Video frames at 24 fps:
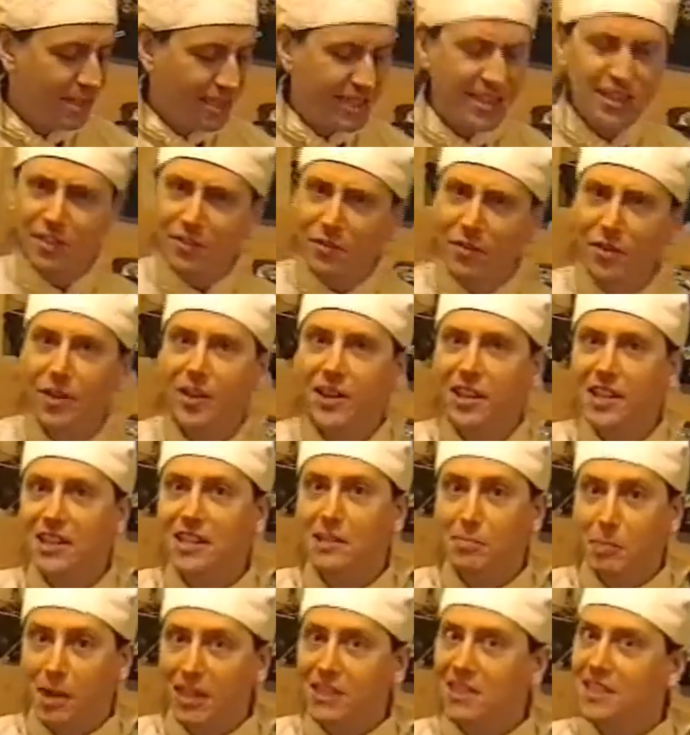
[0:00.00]
Hugh Finn eats
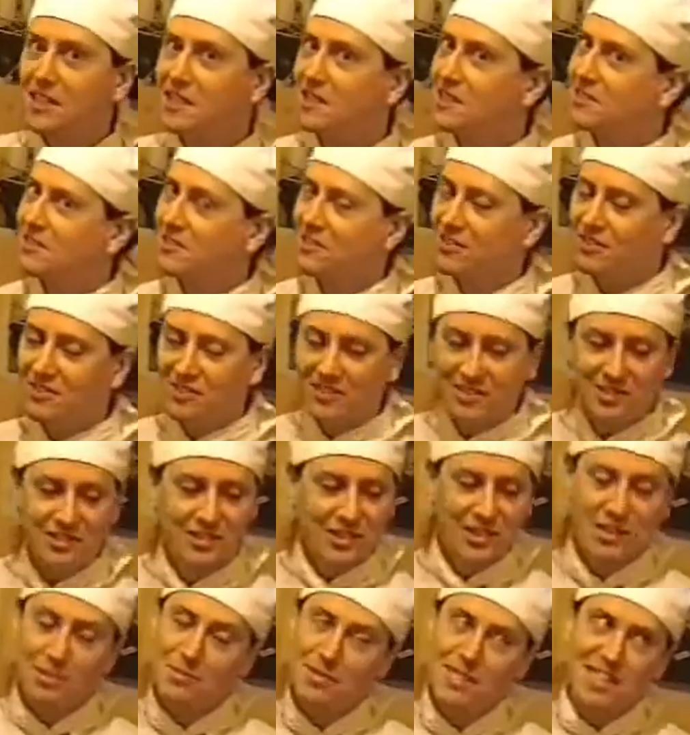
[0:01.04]
fatting salt, or
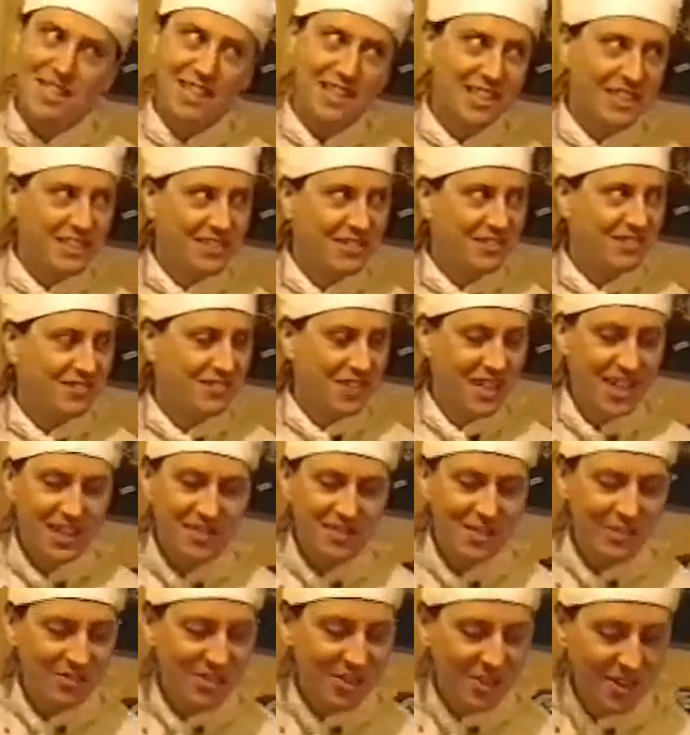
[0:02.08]
twitting salt, whatever you
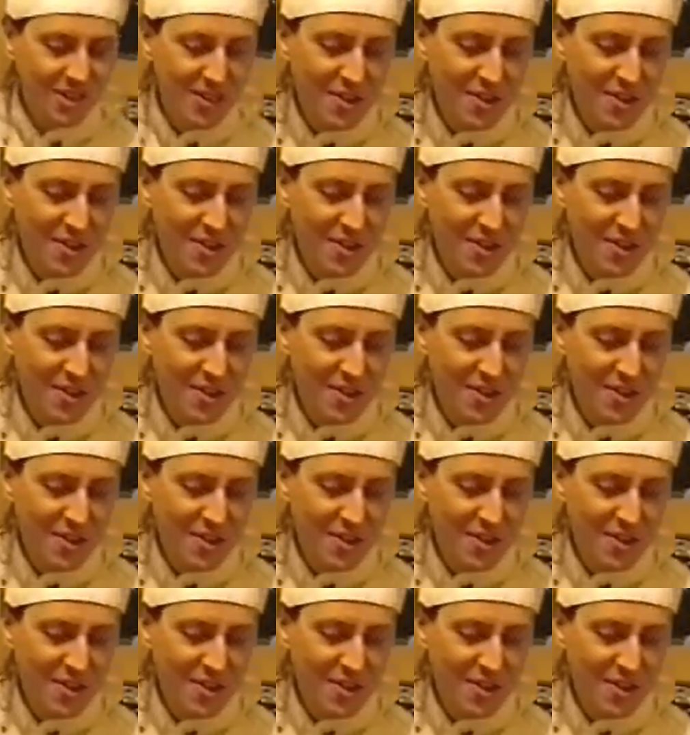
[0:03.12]
want.